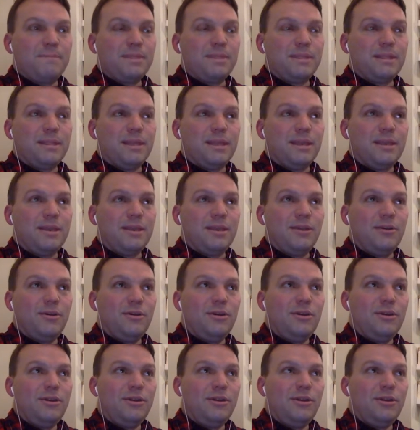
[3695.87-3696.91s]
like you
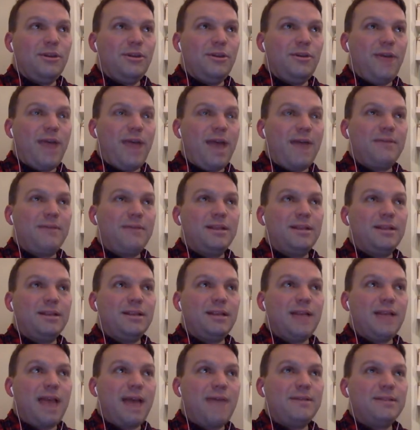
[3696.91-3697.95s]
having
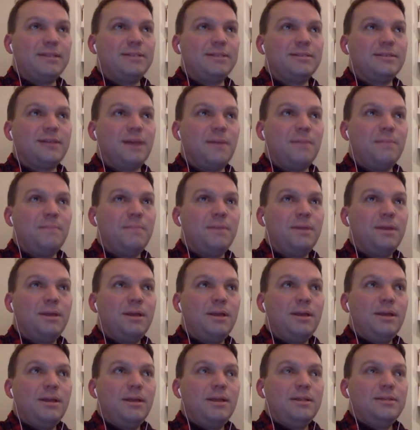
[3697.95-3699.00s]
some
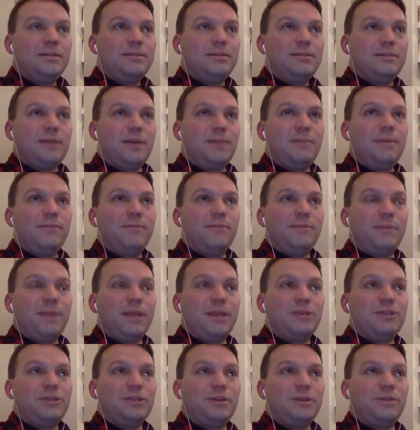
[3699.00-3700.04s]

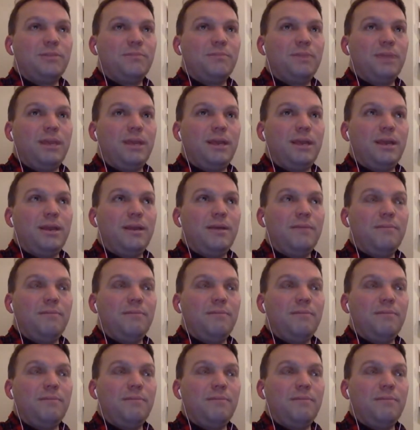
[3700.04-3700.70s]
information be